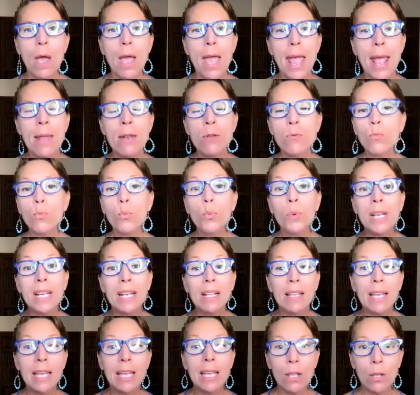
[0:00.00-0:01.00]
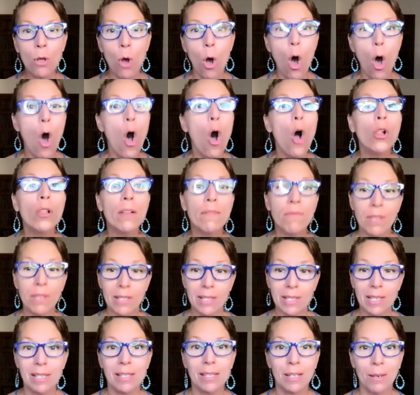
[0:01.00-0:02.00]
And really all of the
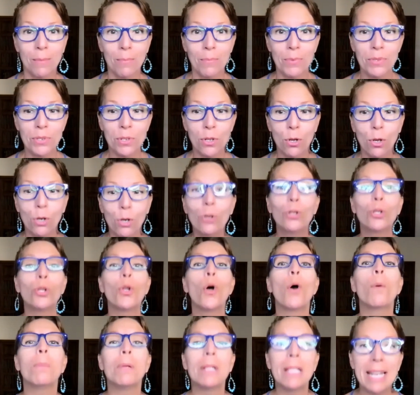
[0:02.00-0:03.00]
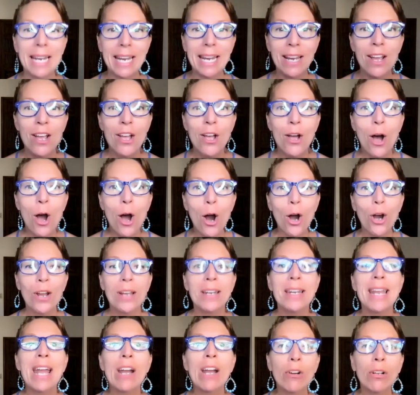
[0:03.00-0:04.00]
systems globally are
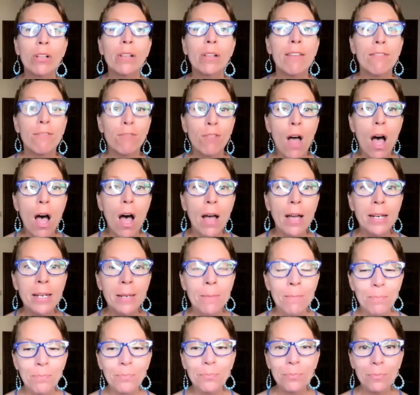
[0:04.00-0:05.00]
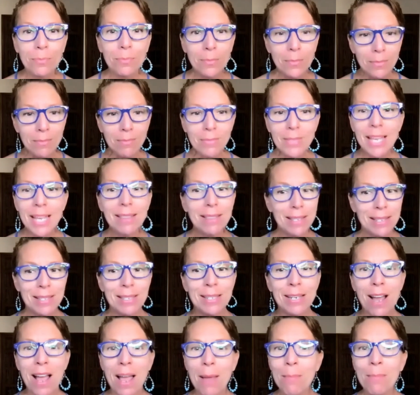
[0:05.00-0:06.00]
inherently flawed at this
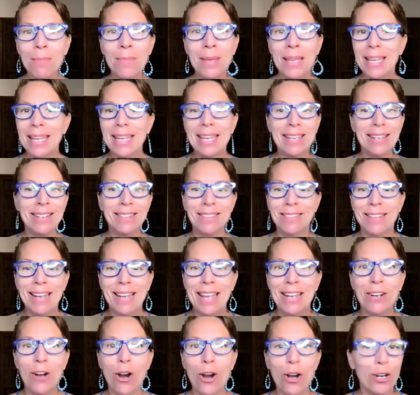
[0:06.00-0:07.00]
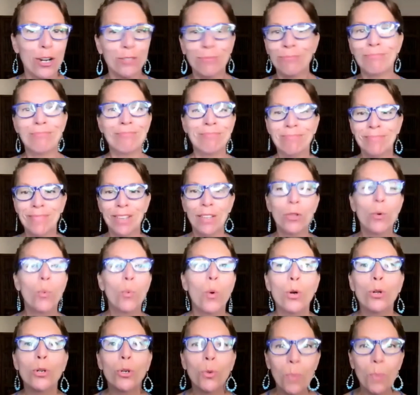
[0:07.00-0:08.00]
time in the
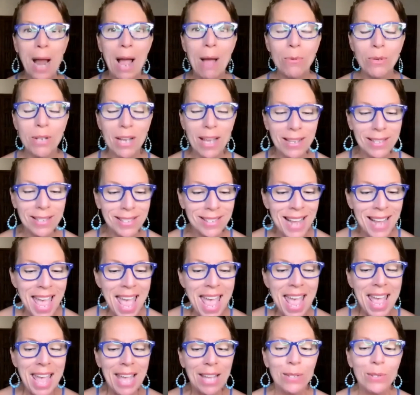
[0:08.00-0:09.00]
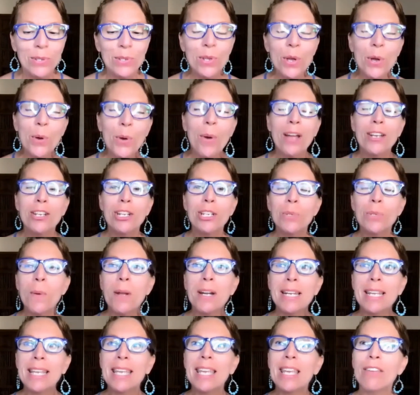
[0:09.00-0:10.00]
world around us. And so I just
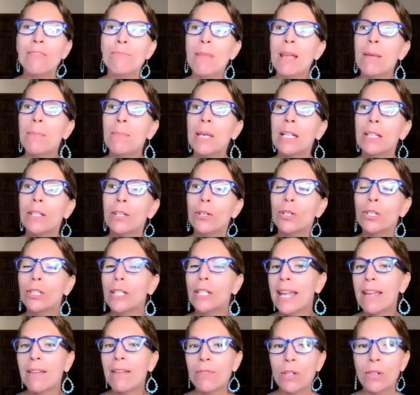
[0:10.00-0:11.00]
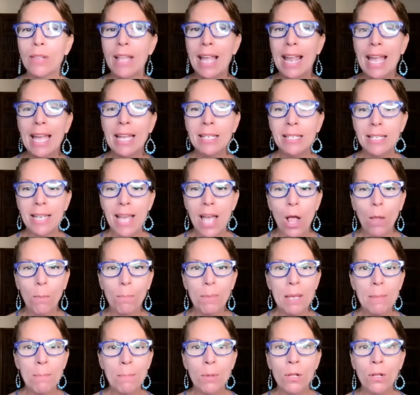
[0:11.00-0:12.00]
wanted to give maybe a little lay of the land to help
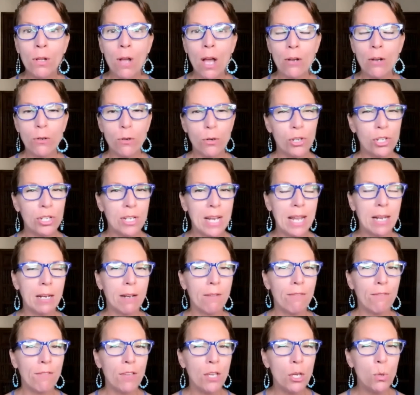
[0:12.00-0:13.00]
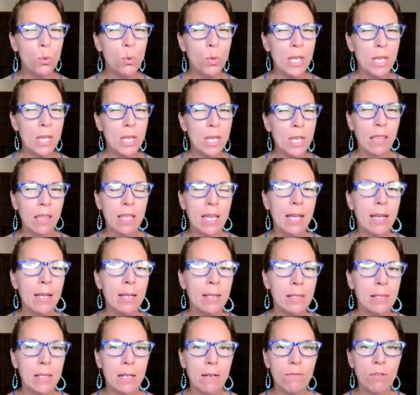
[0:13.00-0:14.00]
people understand a few key
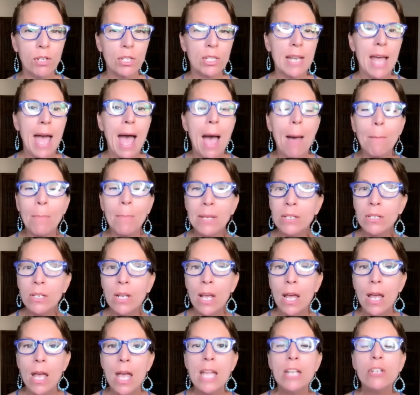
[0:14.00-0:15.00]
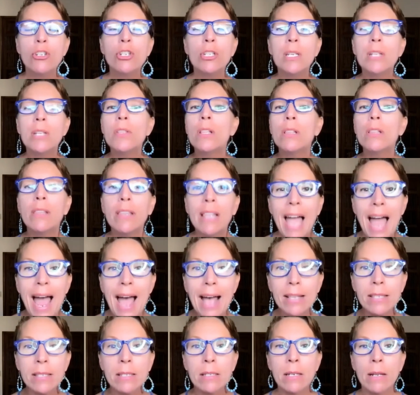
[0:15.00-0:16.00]
things that have just happened just in the
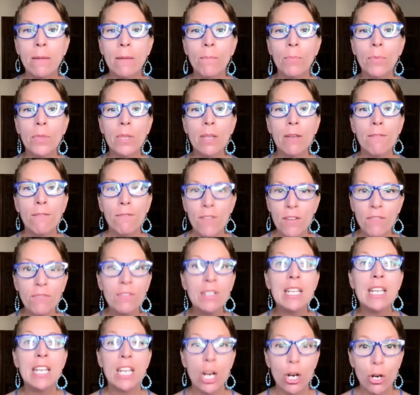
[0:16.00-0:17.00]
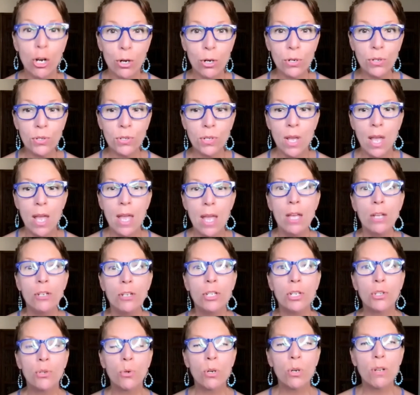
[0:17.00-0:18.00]
last 50 years
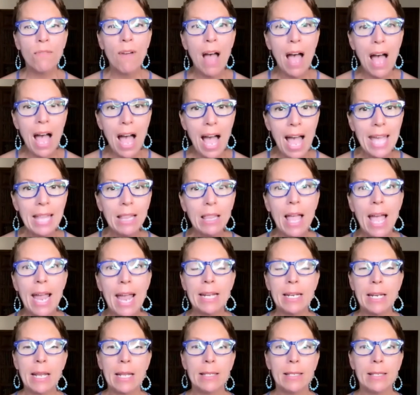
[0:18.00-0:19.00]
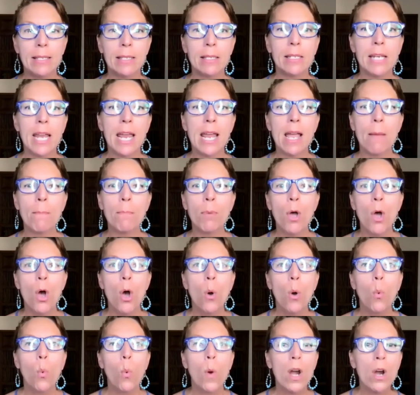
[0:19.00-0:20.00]
to sort of highlight and stamp
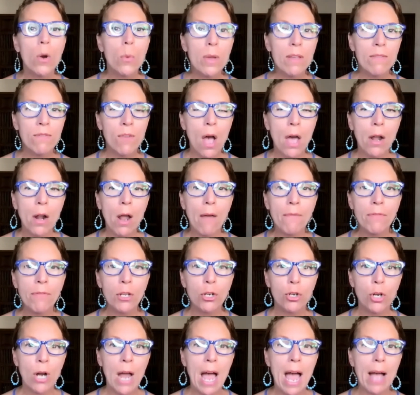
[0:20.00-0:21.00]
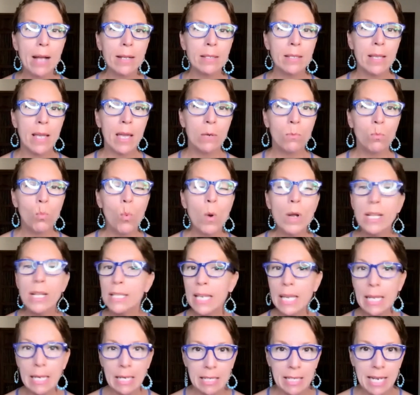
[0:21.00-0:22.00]
where we've gone off the tracks and what it's
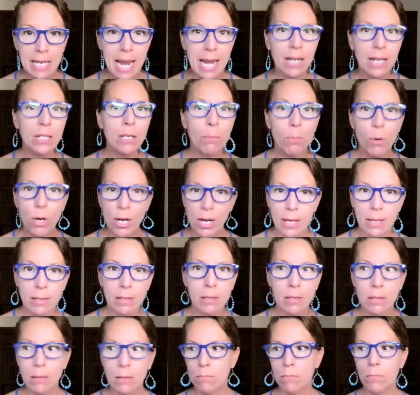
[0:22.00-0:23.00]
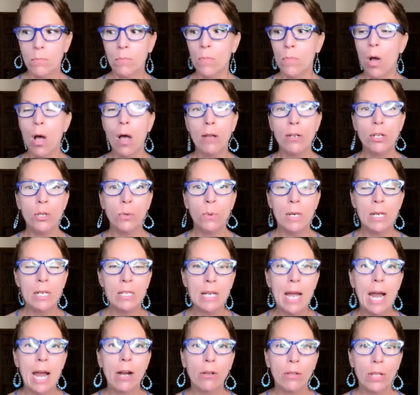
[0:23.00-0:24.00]
going to take to bring us onto an
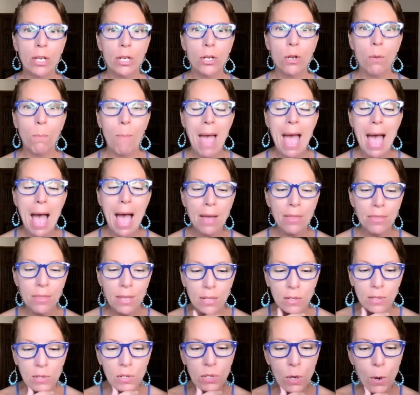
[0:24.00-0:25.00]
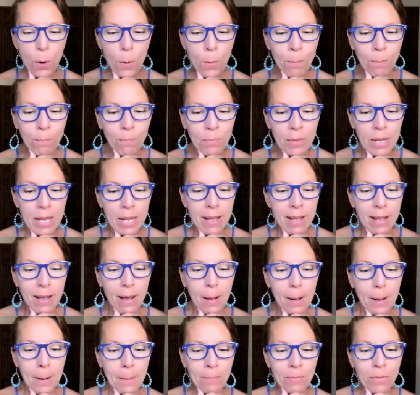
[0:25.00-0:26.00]
entirely new path. And so,
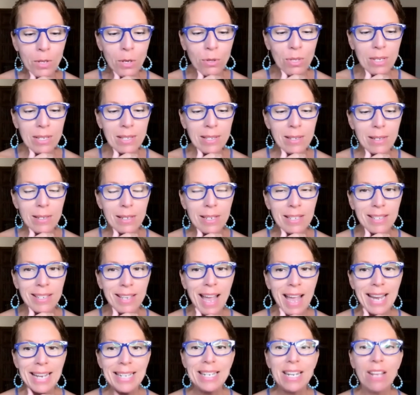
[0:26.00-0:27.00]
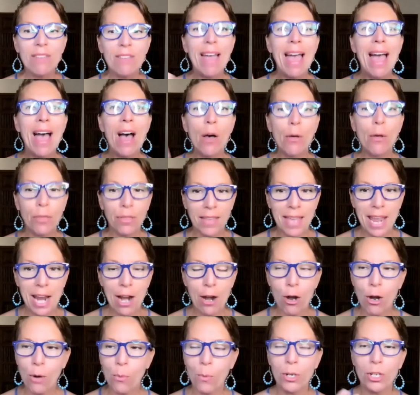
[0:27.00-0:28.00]
this idea of
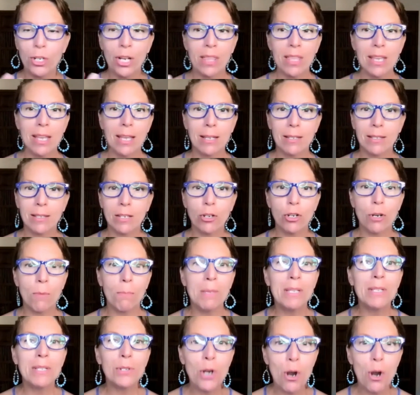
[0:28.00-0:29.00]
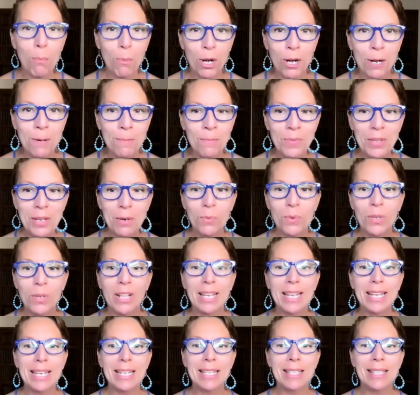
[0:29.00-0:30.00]
healthcare, which I think is such a misnomer, it
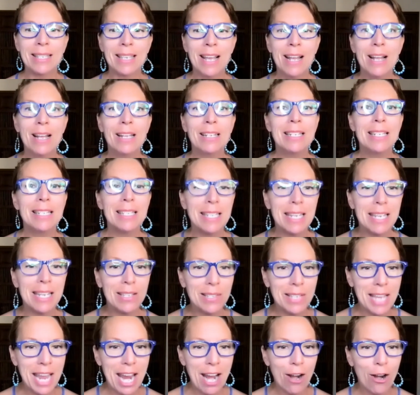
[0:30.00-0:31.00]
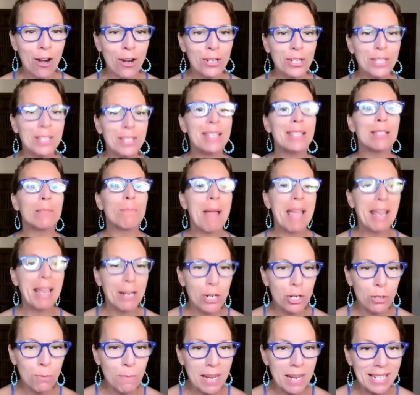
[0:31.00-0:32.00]
really is disease care, disease
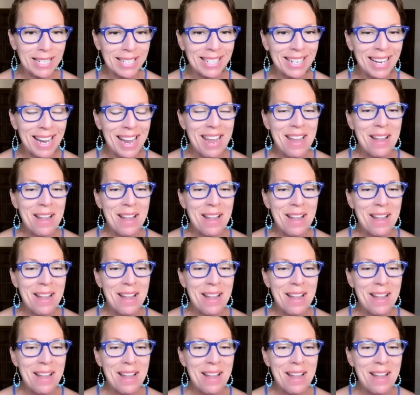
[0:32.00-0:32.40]
management.